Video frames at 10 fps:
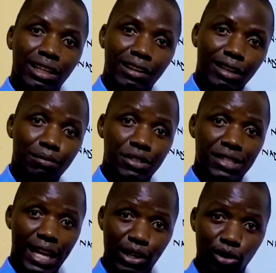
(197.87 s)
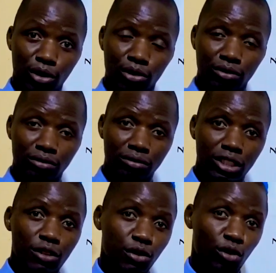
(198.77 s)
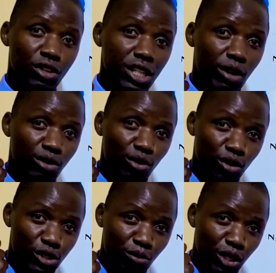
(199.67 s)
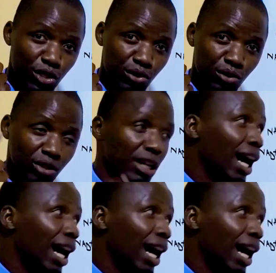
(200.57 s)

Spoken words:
Krebs cycle? If you consider one glucose molecule,